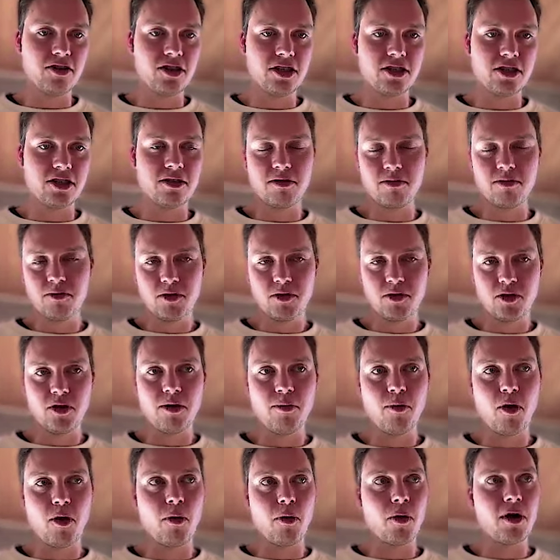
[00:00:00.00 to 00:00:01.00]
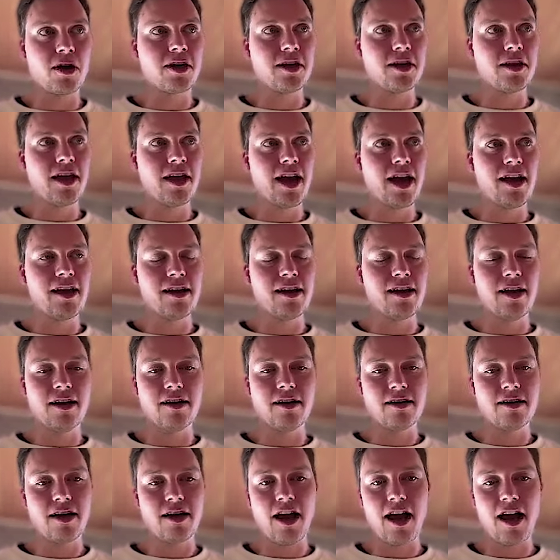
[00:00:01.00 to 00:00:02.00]
just doing more work in that
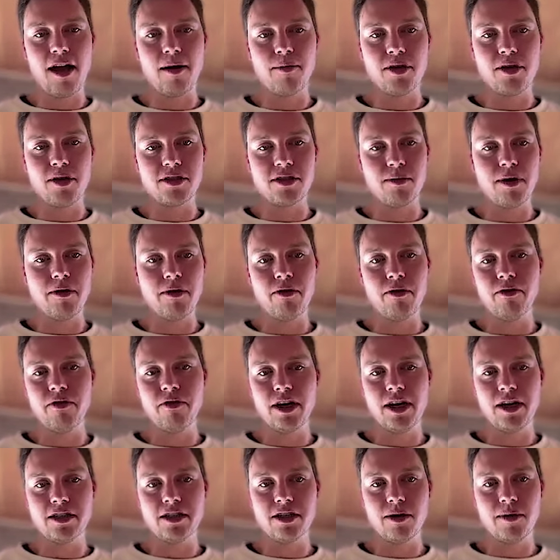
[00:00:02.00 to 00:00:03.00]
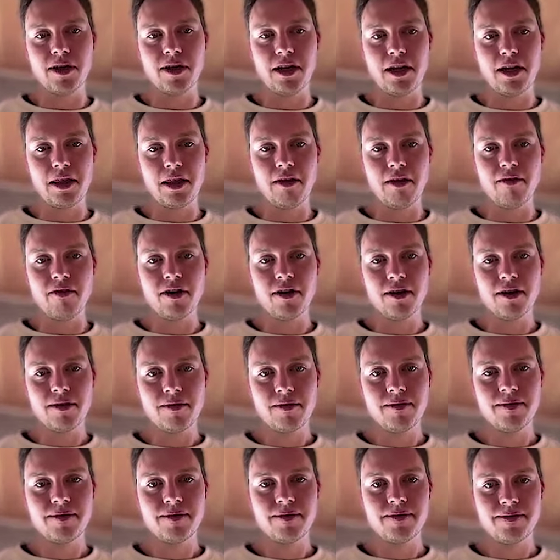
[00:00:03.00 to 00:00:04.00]
and possibly revealing some at ETH
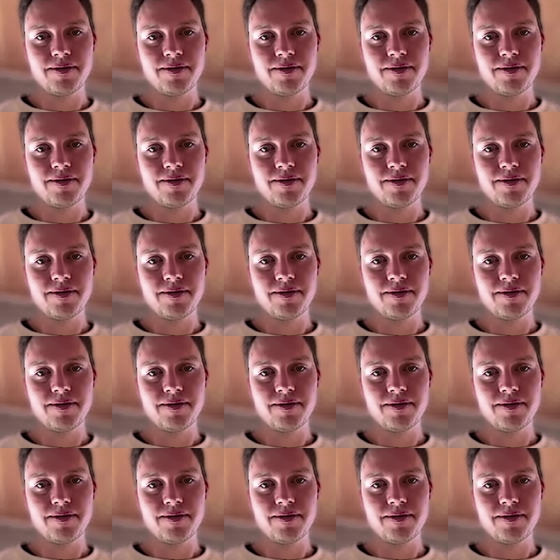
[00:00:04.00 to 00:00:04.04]
Denver.